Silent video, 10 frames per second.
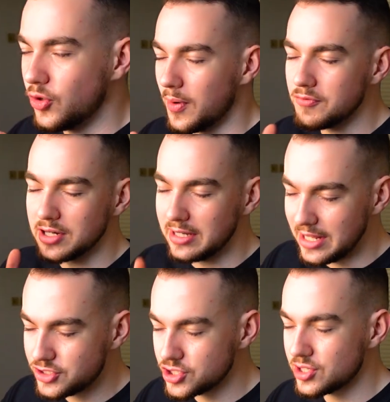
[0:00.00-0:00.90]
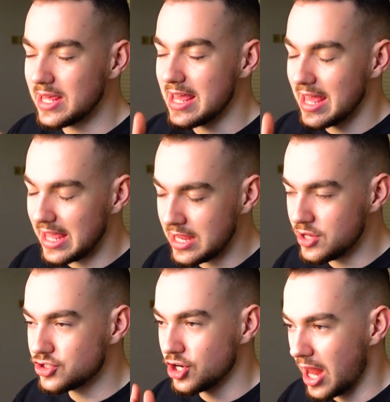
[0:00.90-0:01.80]
Do it religiously
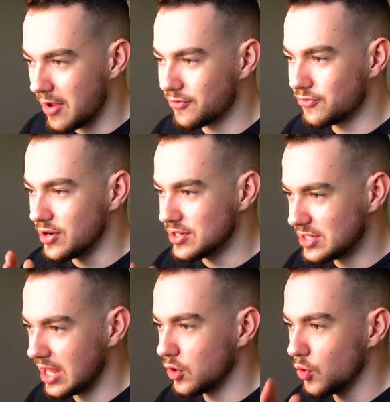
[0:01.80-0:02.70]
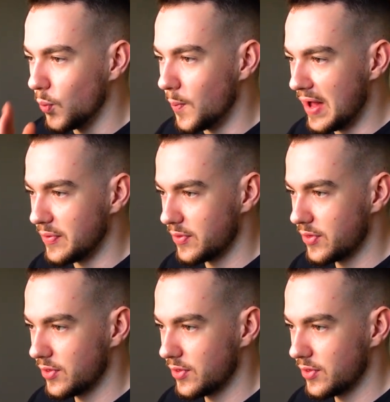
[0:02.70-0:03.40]
each and every single month.